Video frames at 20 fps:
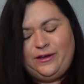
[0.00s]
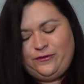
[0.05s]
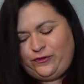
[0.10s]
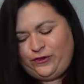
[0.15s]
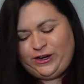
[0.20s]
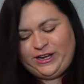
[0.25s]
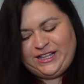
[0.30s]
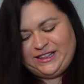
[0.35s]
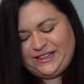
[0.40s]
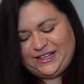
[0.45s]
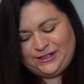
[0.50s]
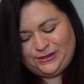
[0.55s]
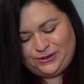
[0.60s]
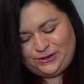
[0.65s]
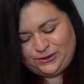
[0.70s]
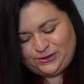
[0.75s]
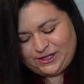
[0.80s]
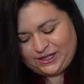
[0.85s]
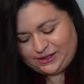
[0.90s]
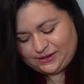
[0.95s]
I forget things
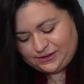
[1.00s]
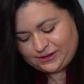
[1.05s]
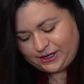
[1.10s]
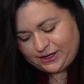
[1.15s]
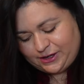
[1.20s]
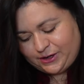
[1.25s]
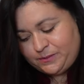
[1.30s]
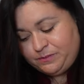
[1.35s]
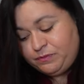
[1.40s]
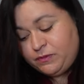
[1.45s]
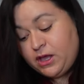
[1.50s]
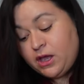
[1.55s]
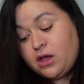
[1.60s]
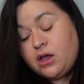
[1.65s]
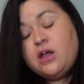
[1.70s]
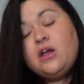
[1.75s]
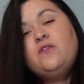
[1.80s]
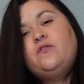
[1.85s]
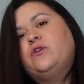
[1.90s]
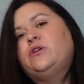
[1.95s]
two seconds later.
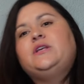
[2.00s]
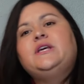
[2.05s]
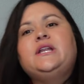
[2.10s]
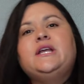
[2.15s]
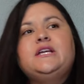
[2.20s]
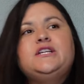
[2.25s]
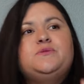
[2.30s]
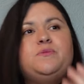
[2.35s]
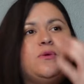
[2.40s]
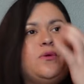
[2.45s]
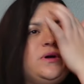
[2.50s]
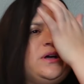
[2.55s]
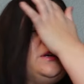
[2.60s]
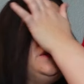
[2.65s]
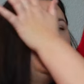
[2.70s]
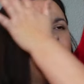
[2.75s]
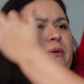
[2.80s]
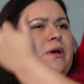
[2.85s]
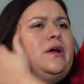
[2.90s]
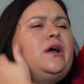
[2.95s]
For teenage
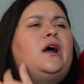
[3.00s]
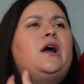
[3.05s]
boys,